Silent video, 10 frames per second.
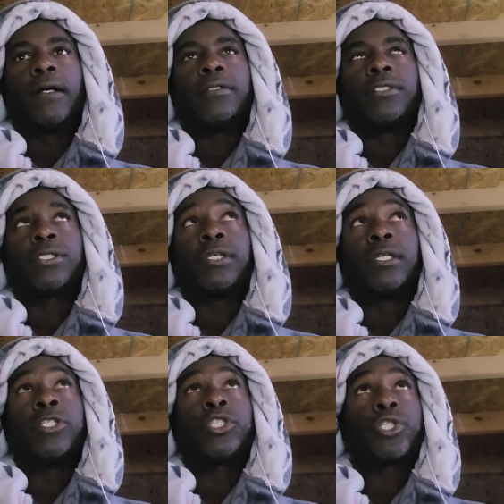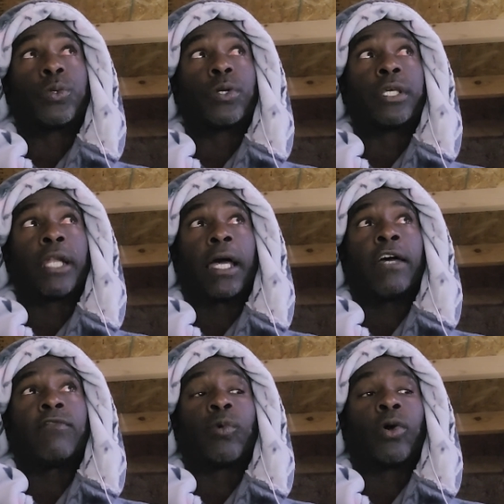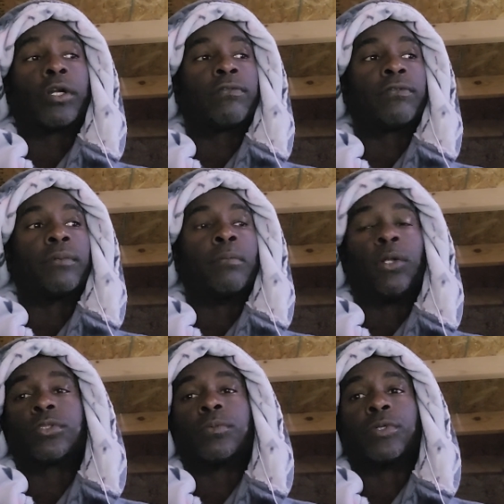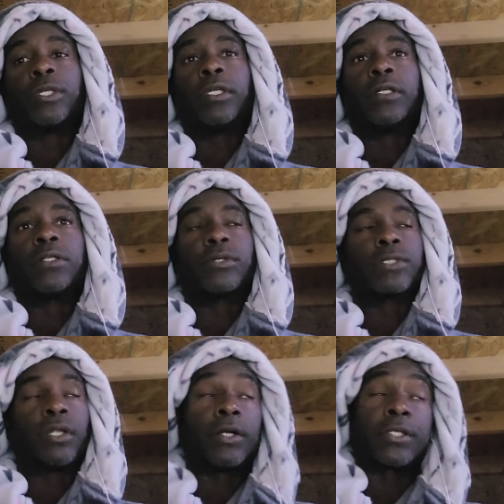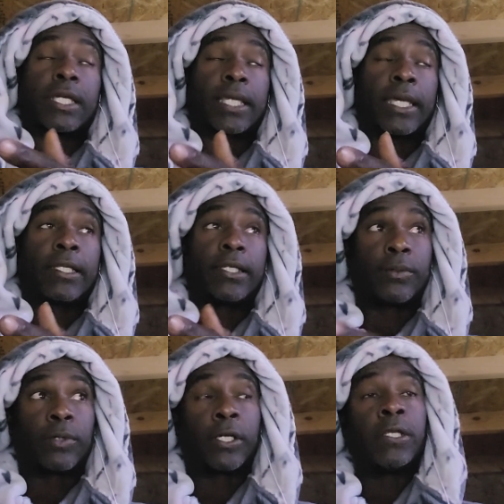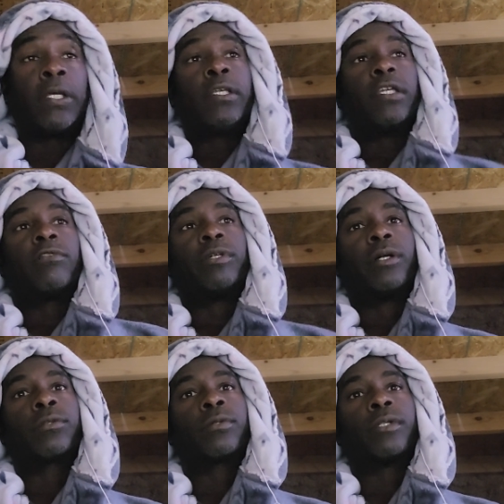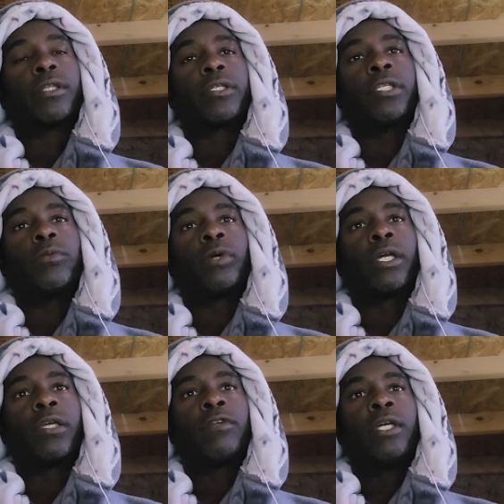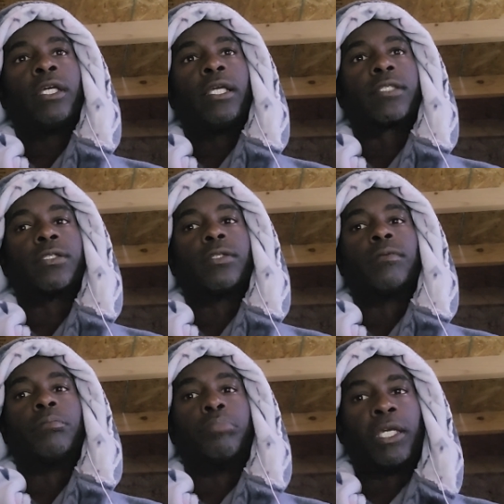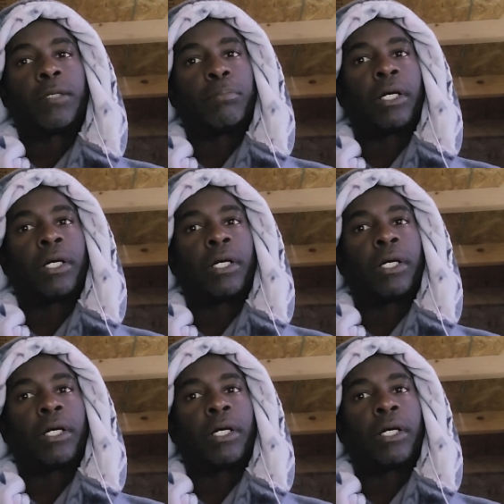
just to ensure that I have water for multiple years, or as long as I can anyway, if we go through another heat wave, is to do big